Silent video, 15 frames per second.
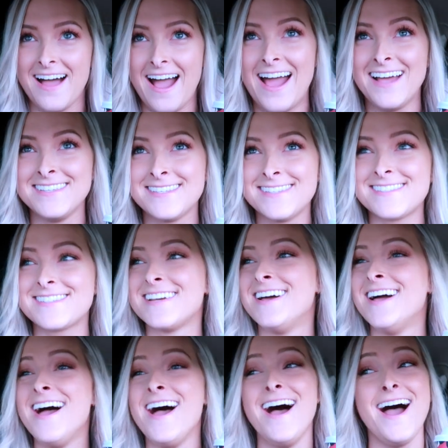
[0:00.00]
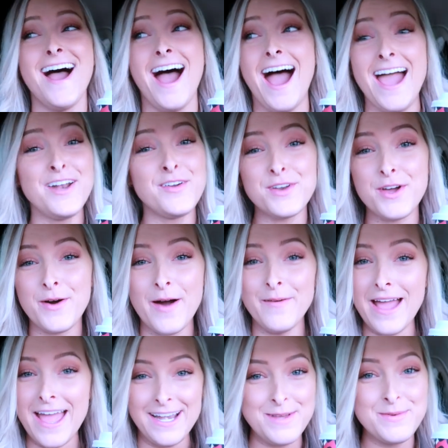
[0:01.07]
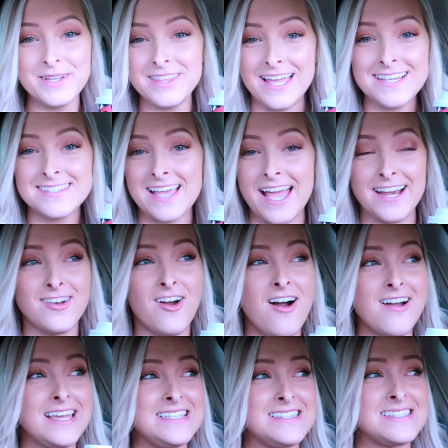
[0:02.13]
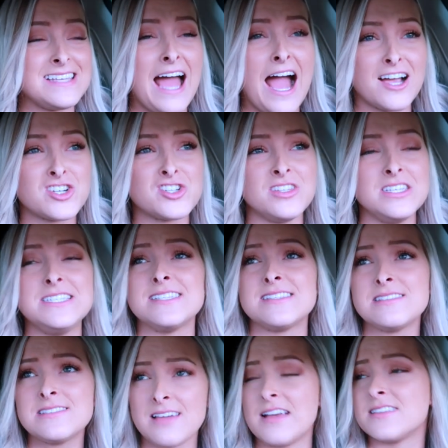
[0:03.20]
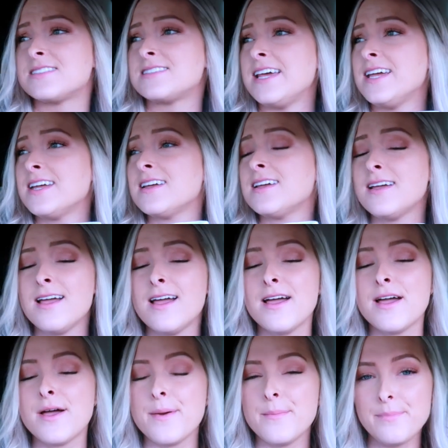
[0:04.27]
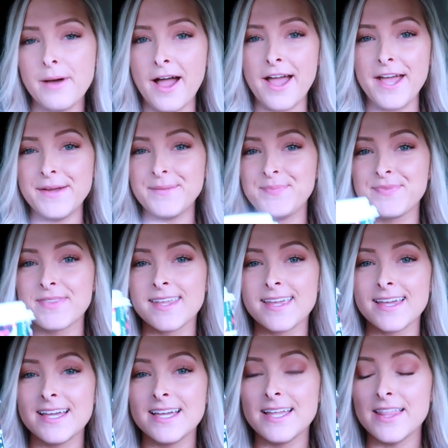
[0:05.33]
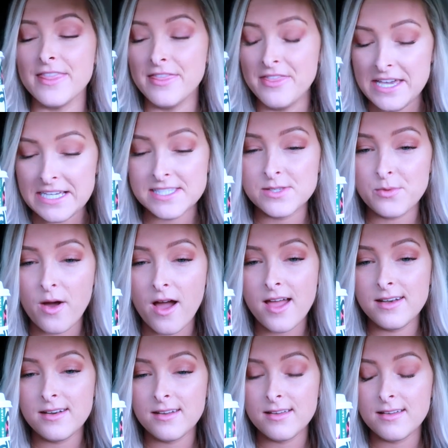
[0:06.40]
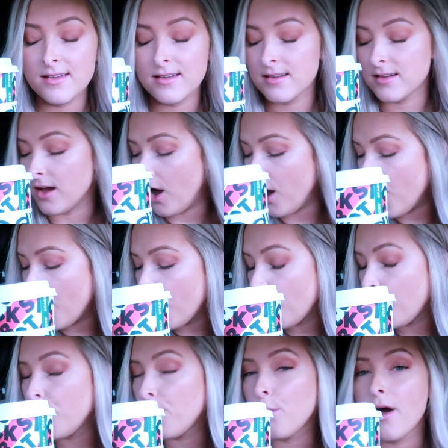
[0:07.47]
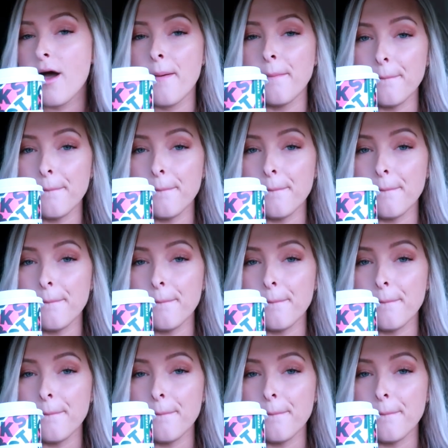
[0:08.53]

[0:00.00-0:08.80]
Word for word: last. I don't know how anyone likes eggnog. It's actually disgusting. But this one, oh